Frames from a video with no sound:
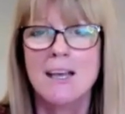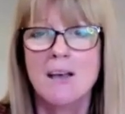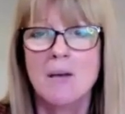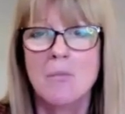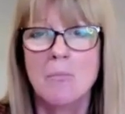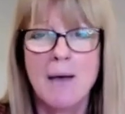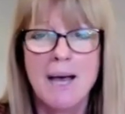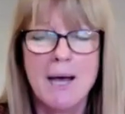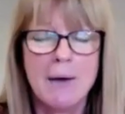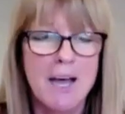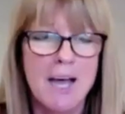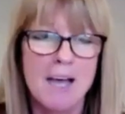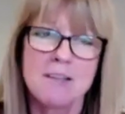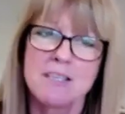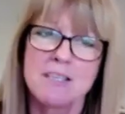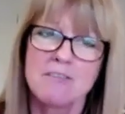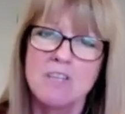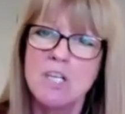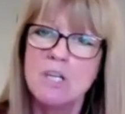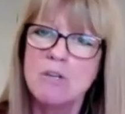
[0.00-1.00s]
Powerhouse of
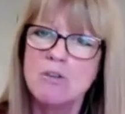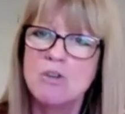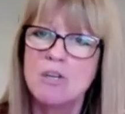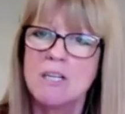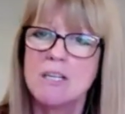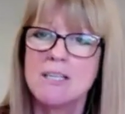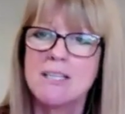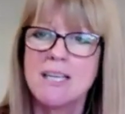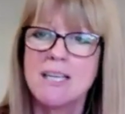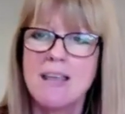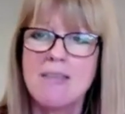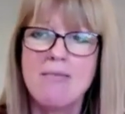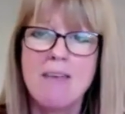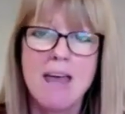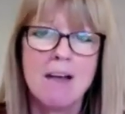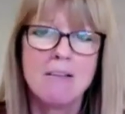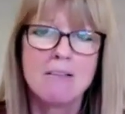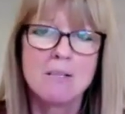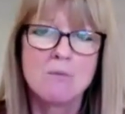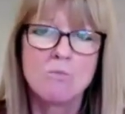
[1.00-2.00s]
nutrients in
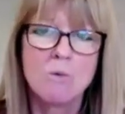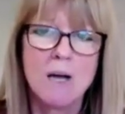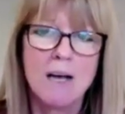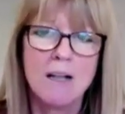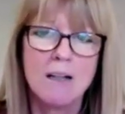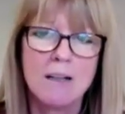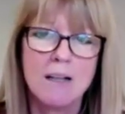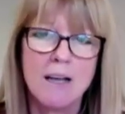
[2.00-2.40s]
there as well.